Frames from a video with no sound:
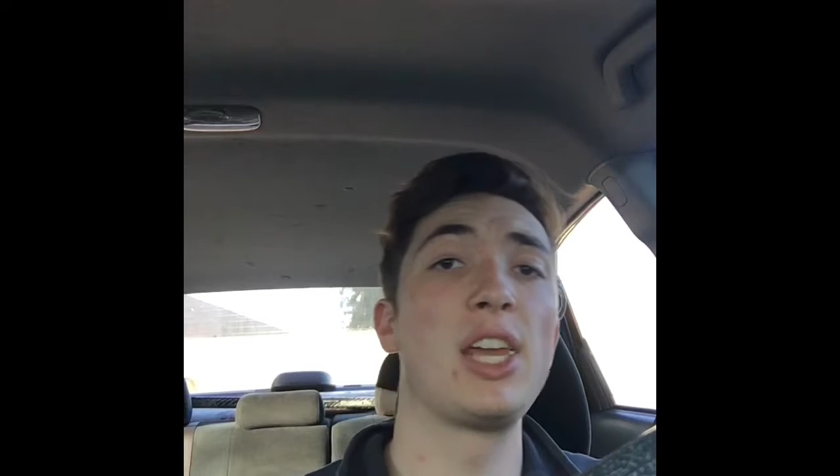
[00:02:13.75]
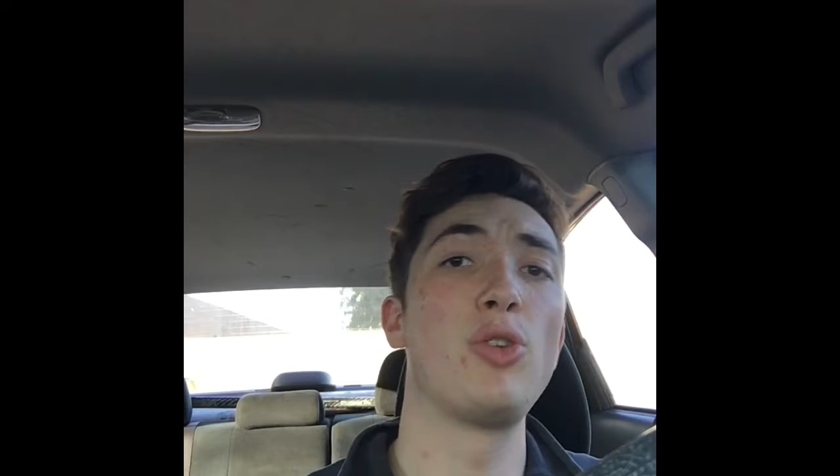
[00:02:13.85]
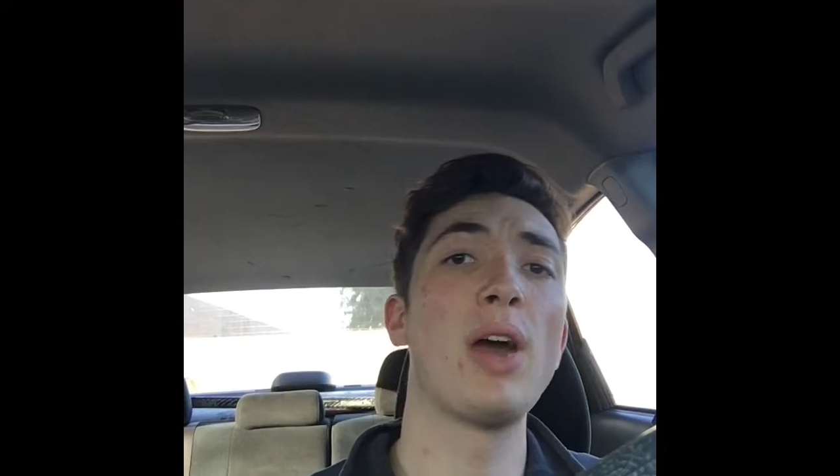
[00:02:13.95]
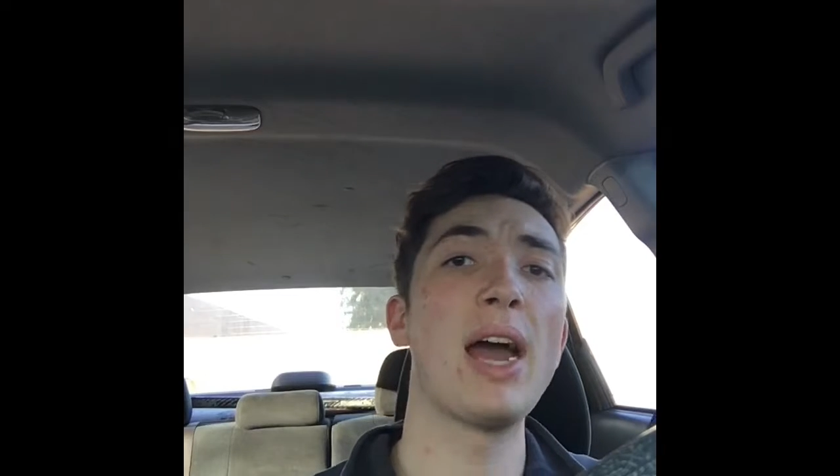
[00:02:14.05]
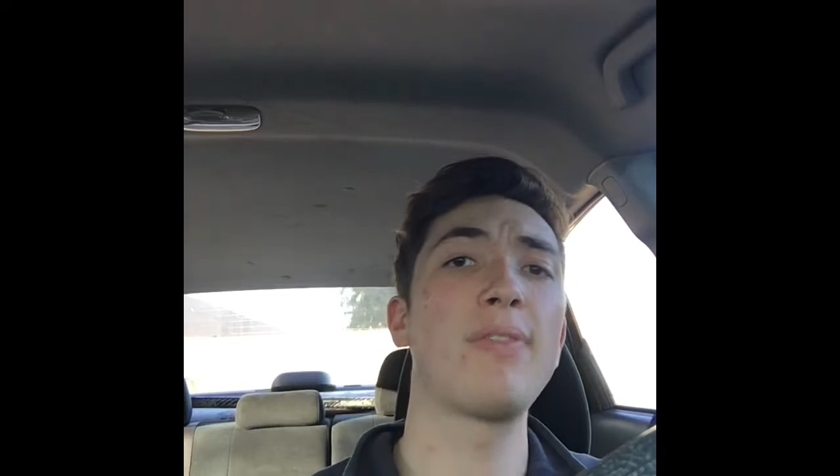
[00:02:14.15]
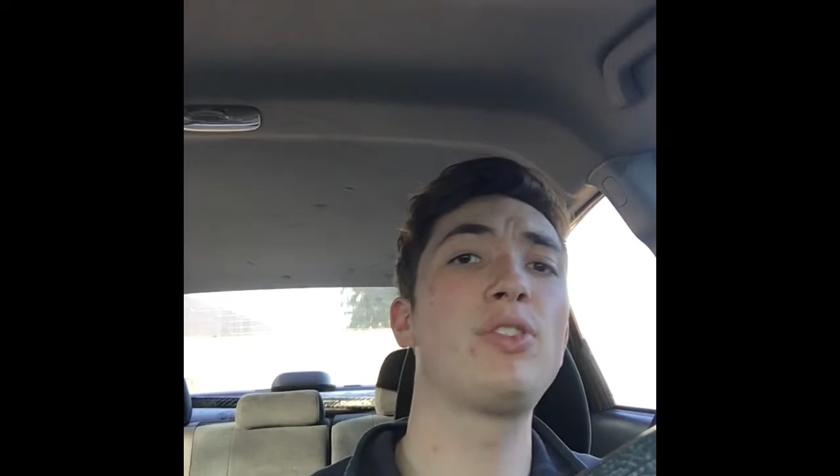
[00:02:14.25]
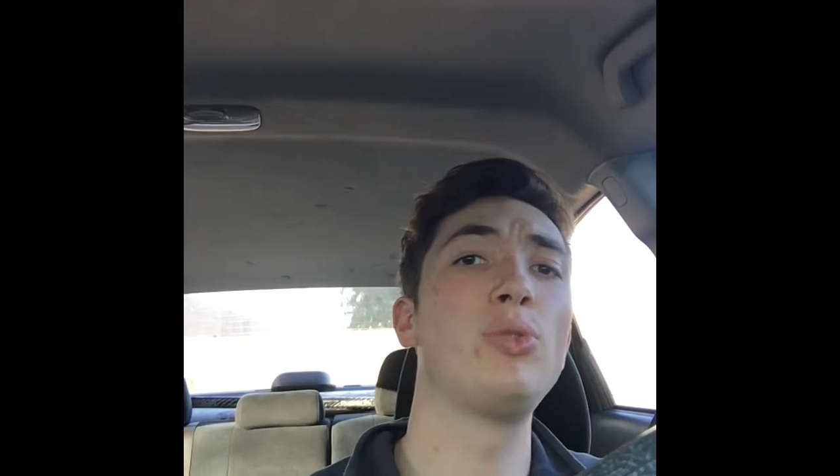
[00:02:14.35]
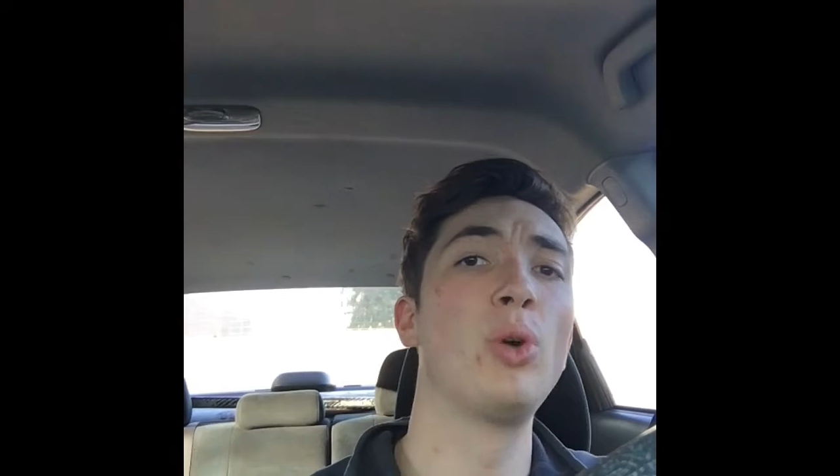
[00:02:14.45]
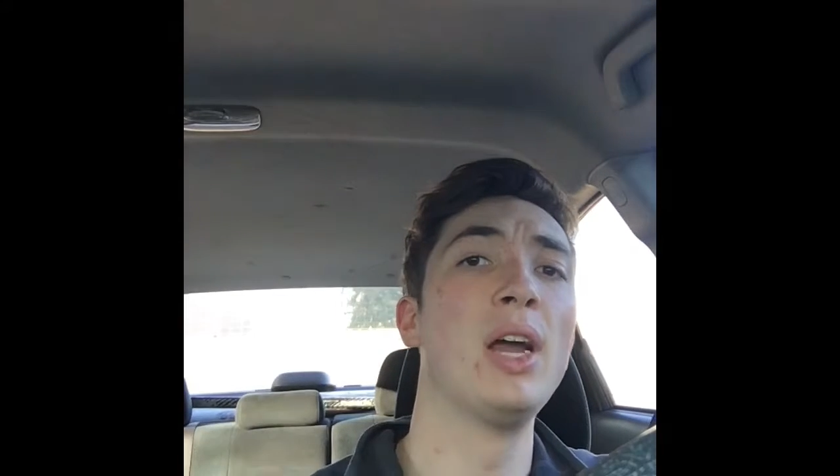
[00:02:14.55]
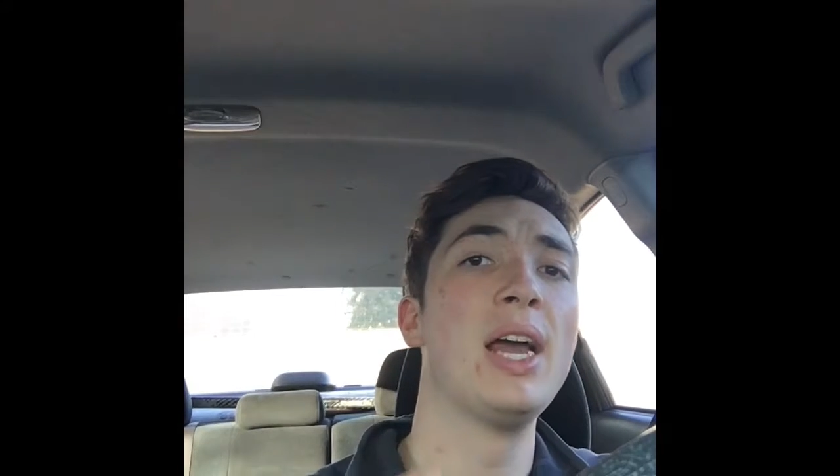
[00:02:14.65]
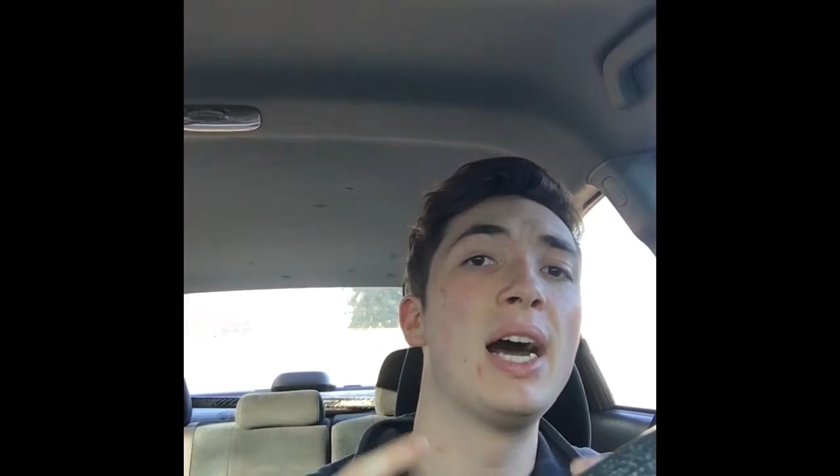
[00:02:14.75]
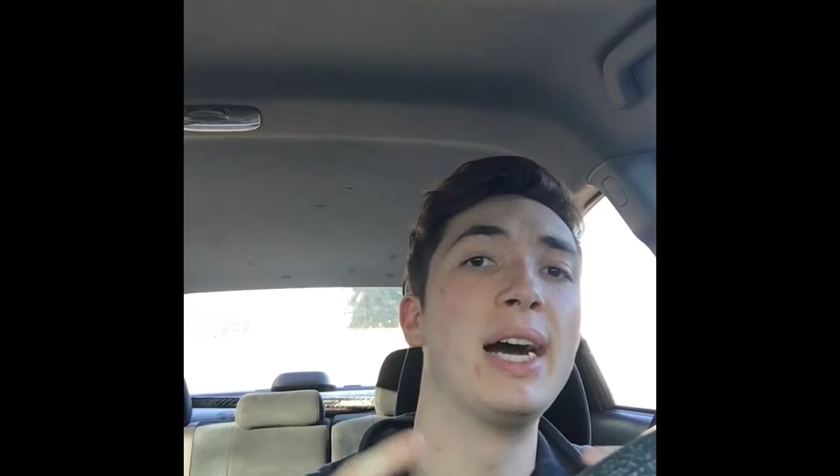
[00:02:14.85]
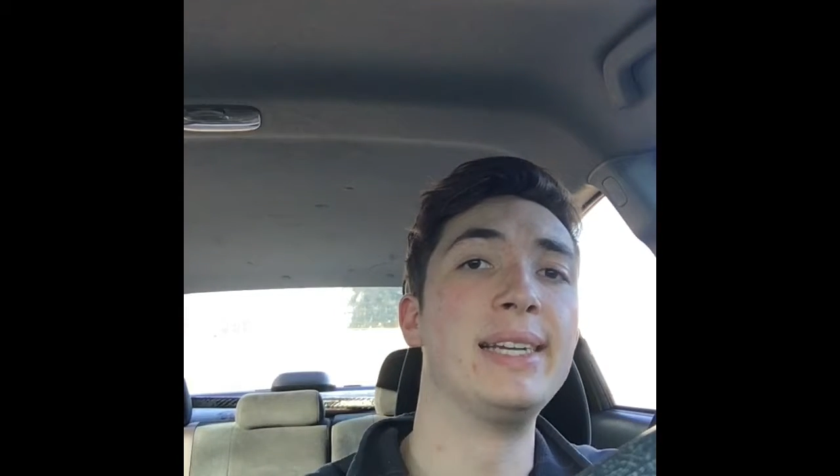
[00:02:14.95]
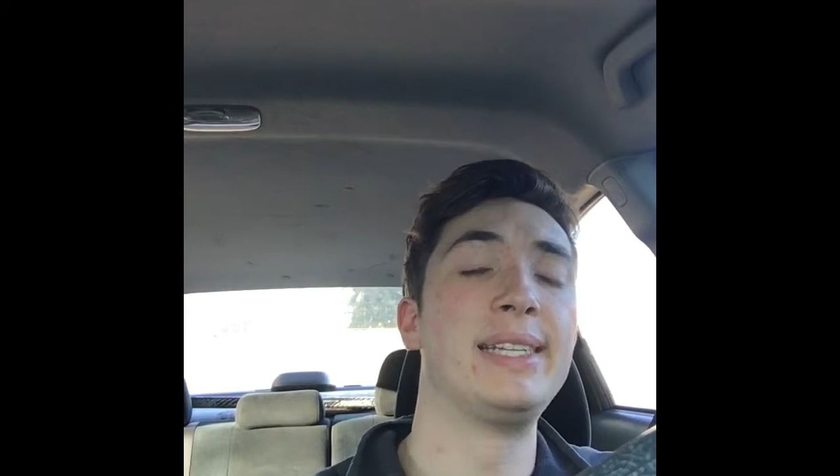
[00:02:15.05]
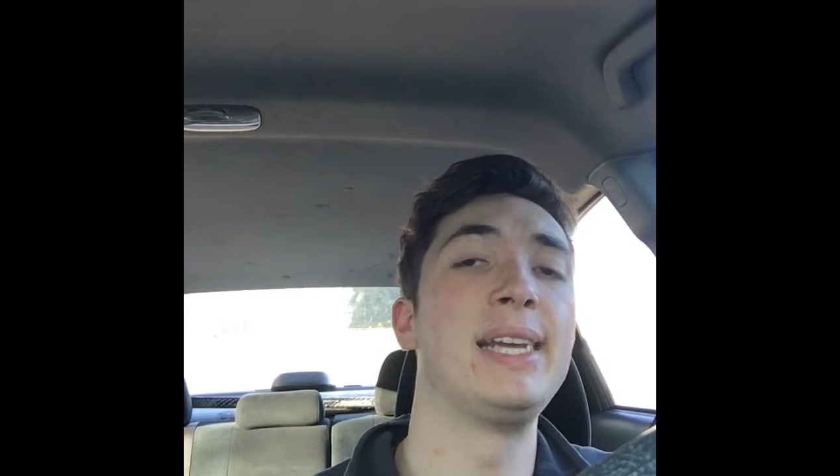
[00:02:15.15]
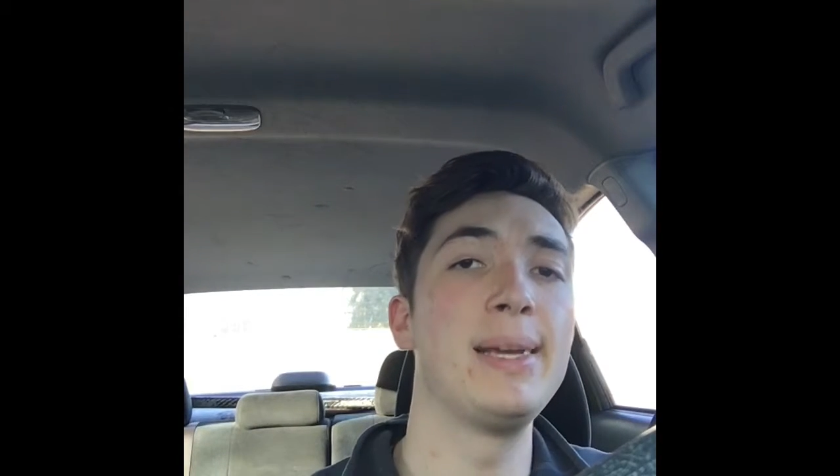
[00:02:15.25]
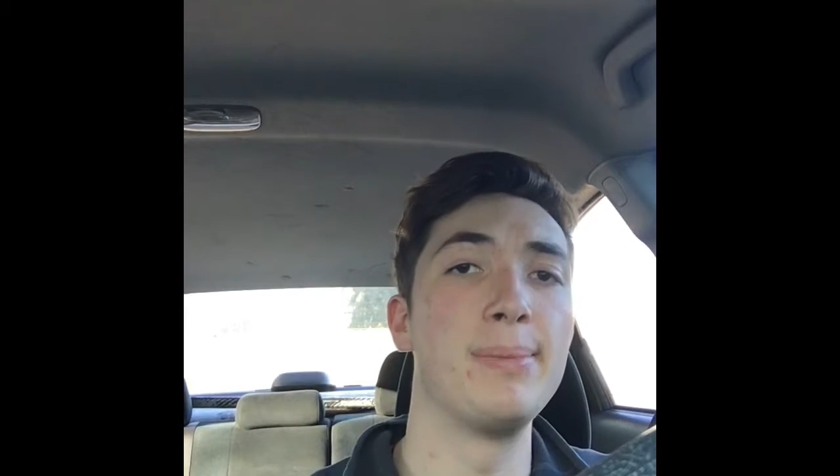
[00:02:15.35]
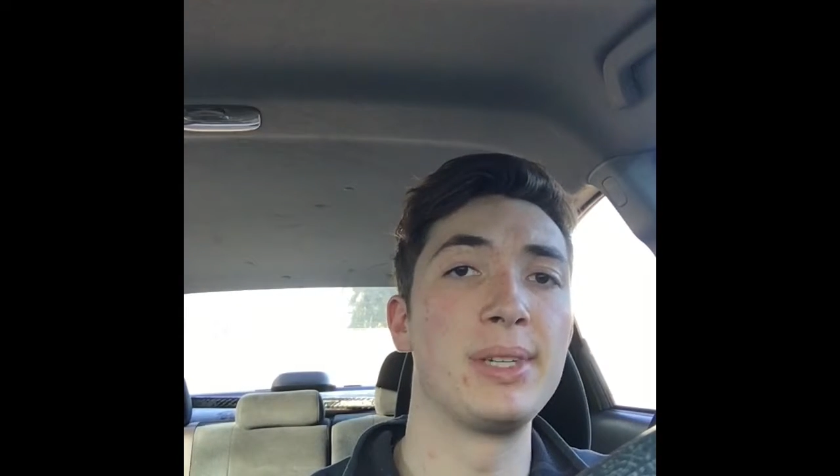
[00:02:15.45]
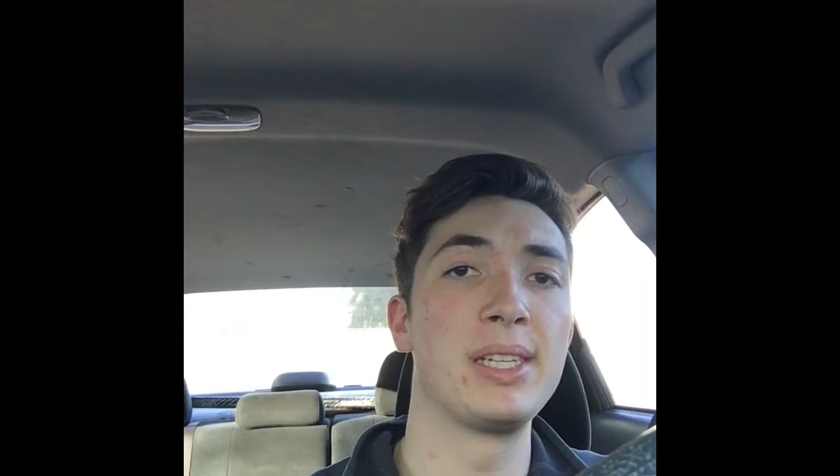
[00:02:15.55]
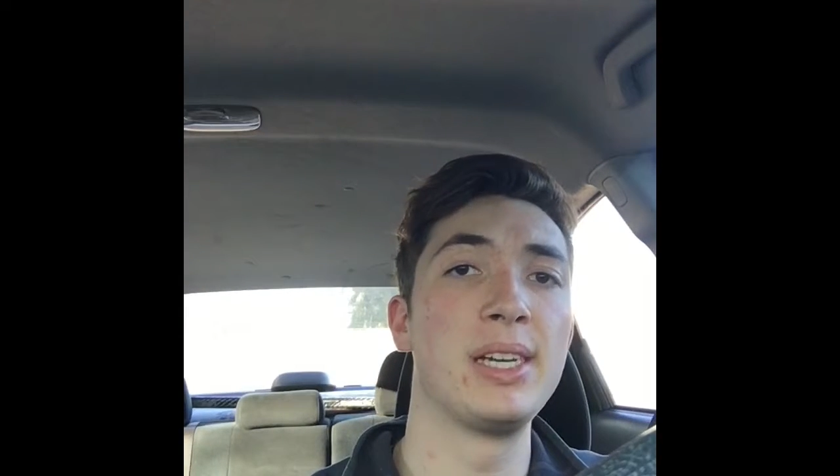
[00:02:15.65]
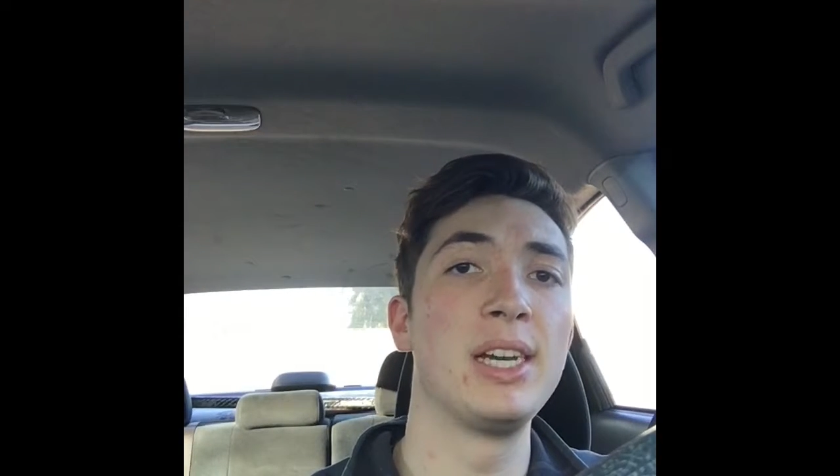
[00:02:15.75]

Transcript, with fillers: You have to attempt.